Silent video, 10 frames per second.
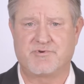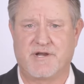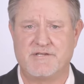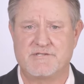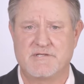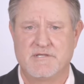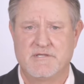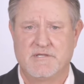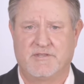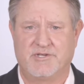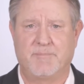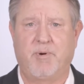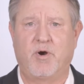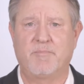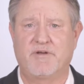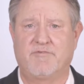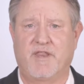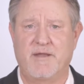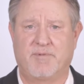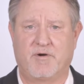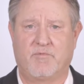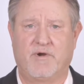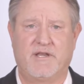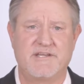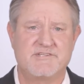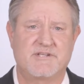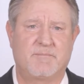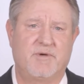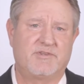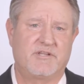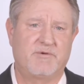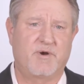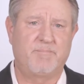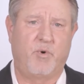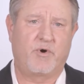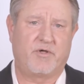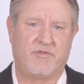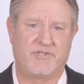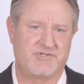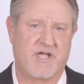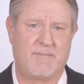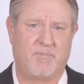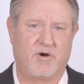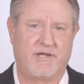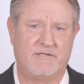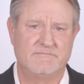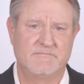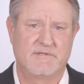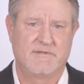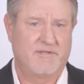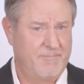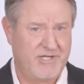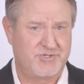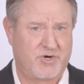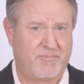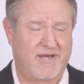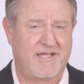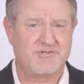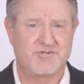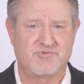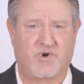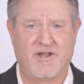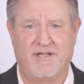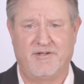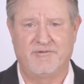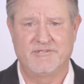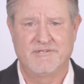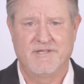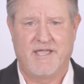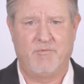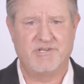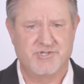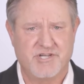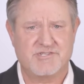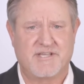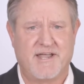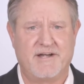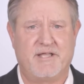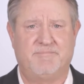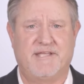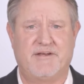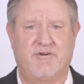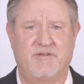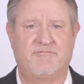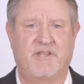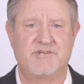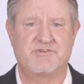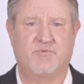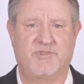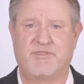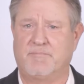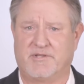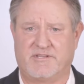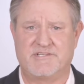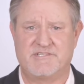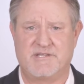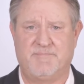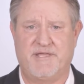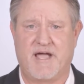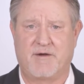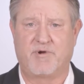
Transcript: rates. The Department of Labor released their monthly report on the job market. The midterm elections were held, and we just got an update on inflation with the monthly CPI